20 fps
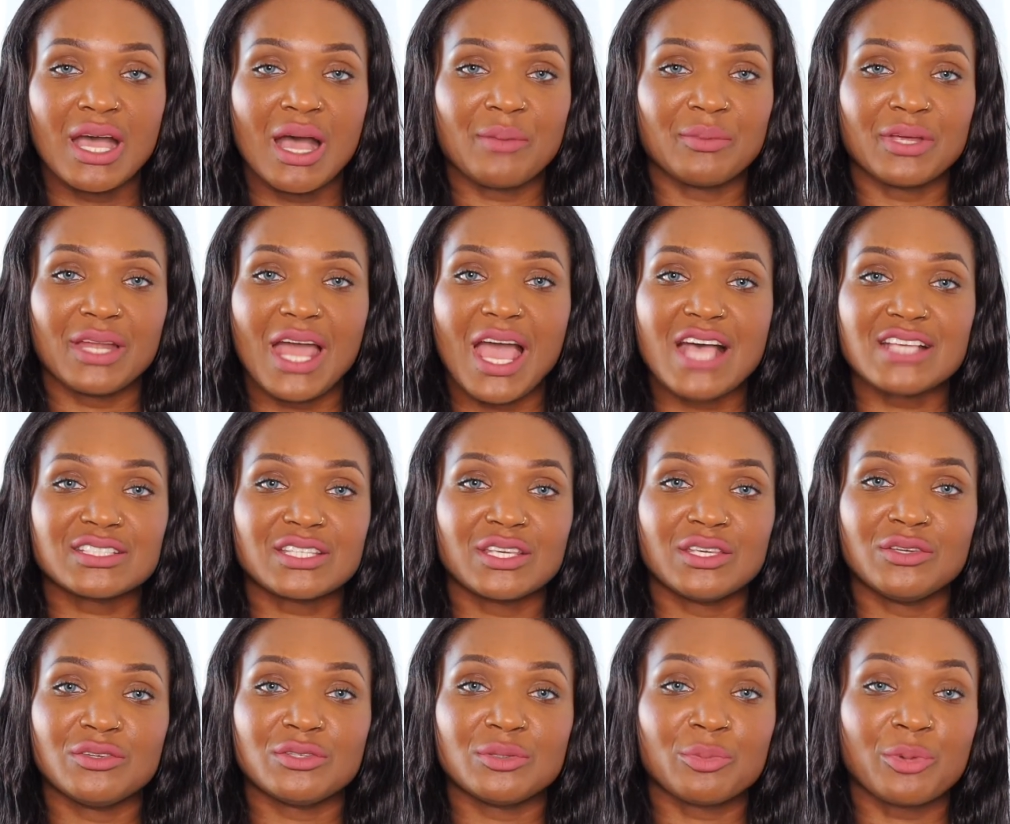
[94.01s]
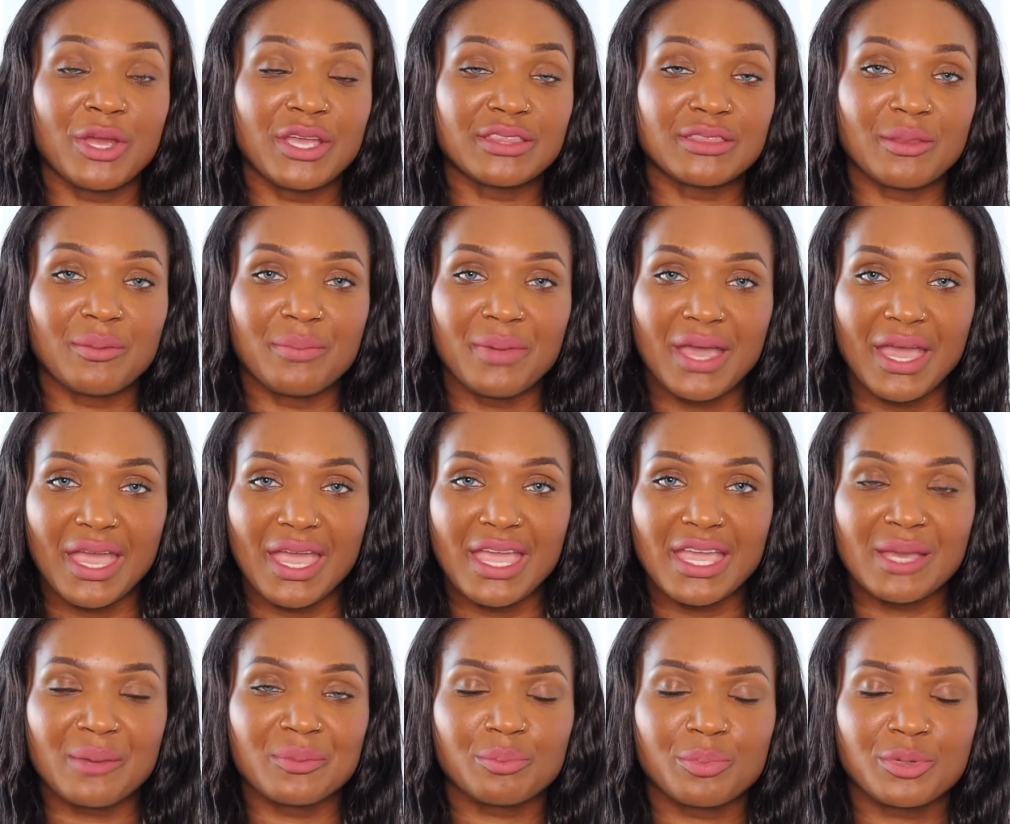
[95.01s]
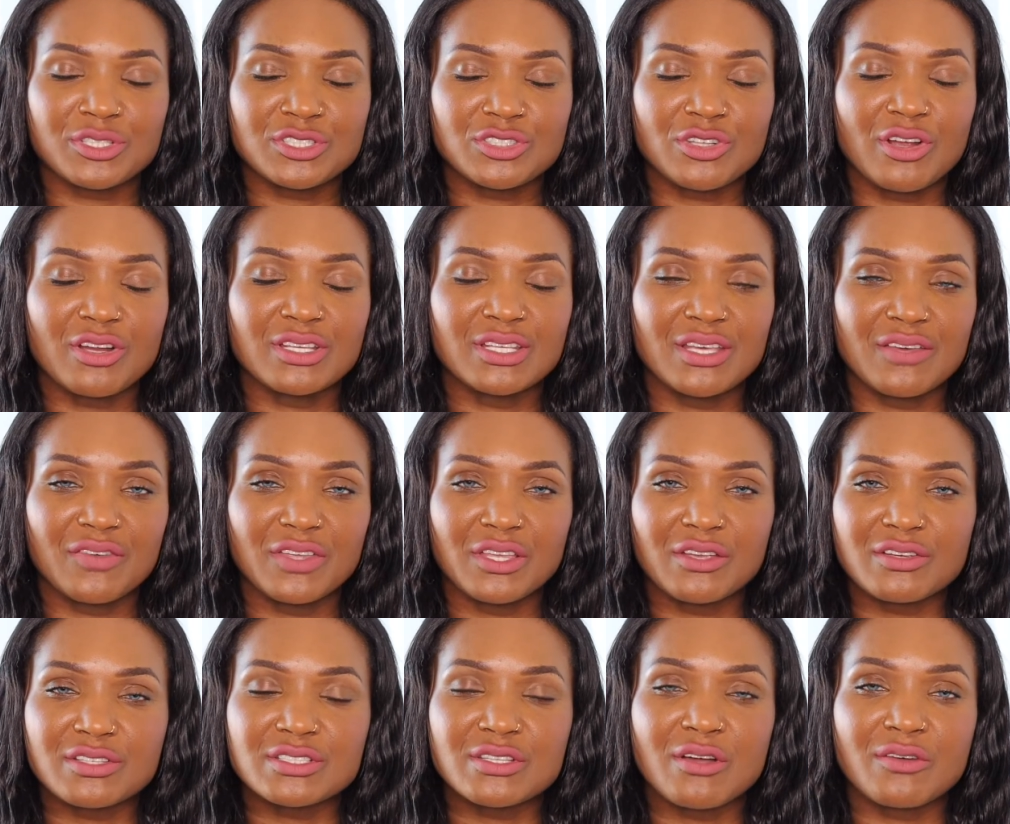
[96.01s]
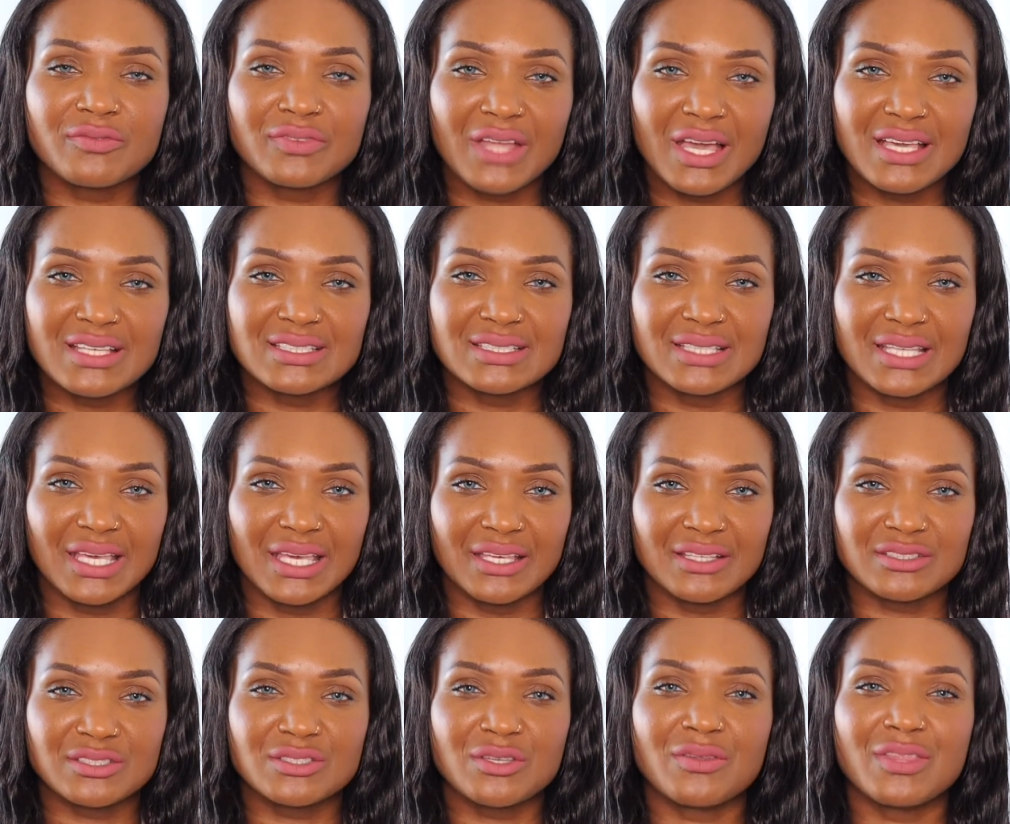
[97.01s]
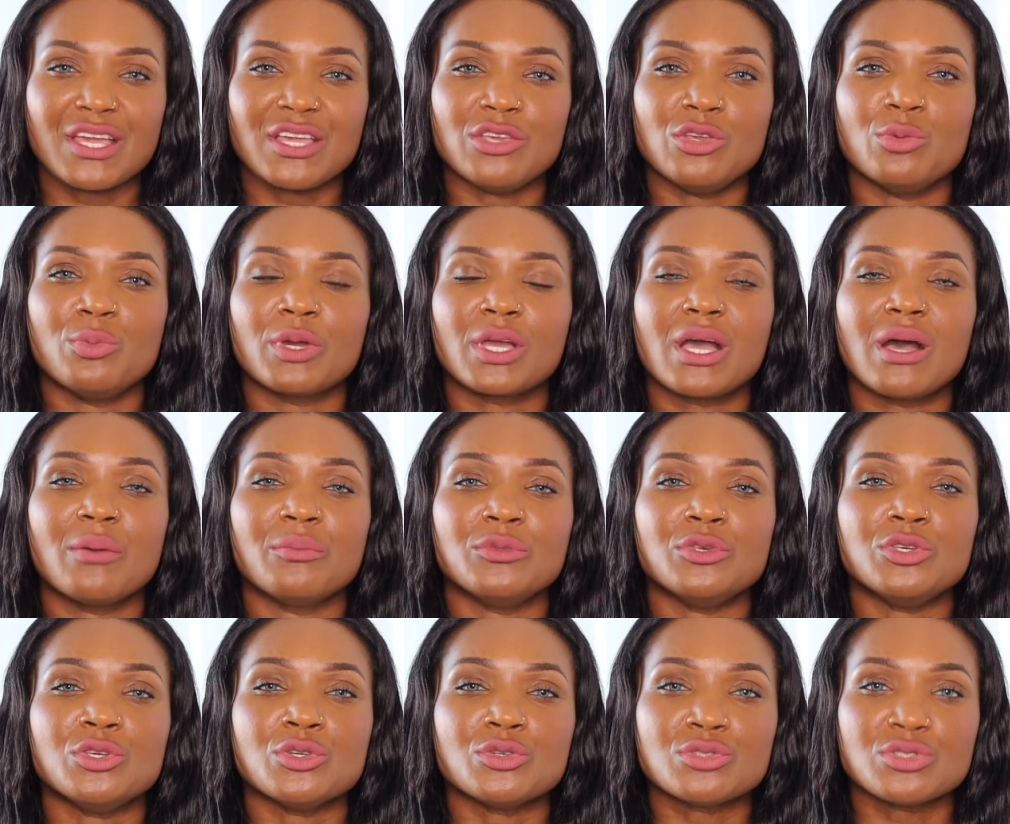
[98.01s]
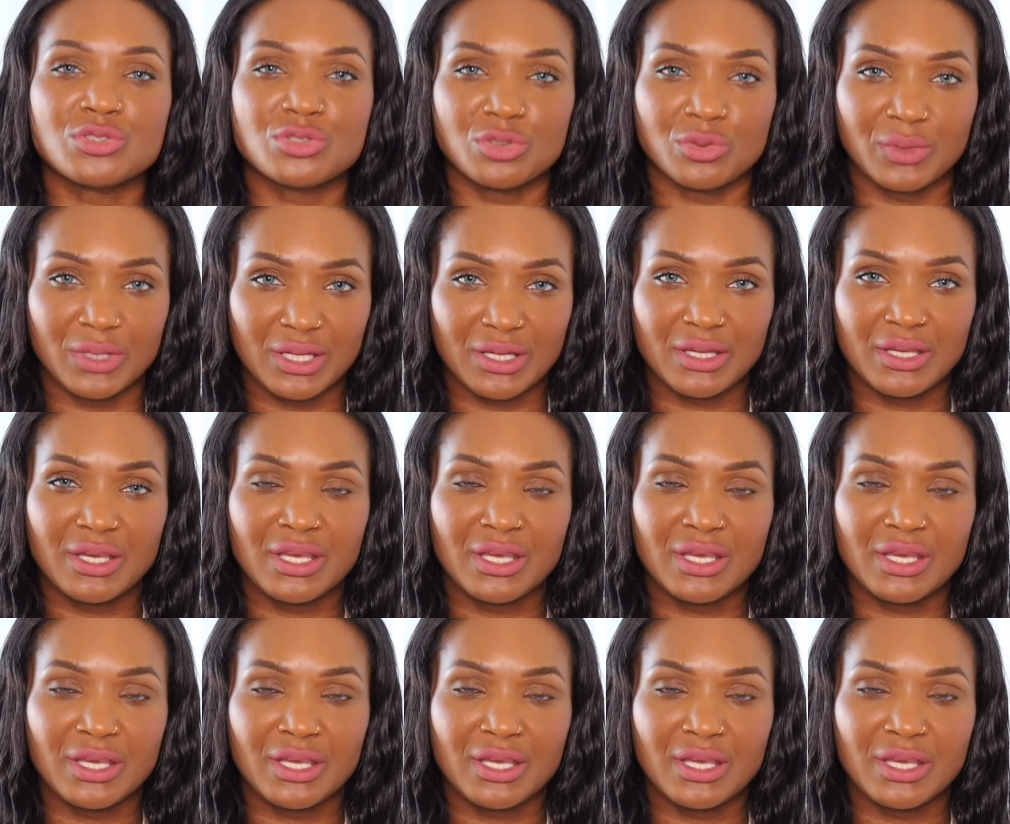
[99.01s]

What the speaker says: I'm not asking you to break the bank, but start giving yourself nice things so that you become used to it.